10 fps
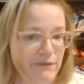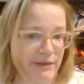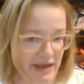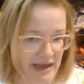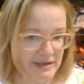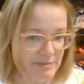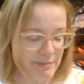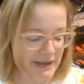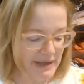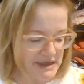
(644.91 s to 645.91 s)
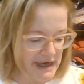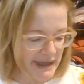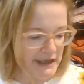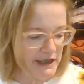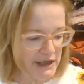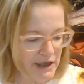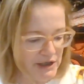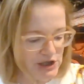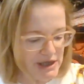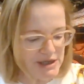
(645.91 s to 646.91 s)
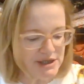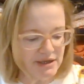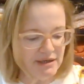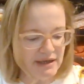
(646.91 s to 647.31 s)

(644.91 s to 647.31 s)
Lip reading: for that because I could adjust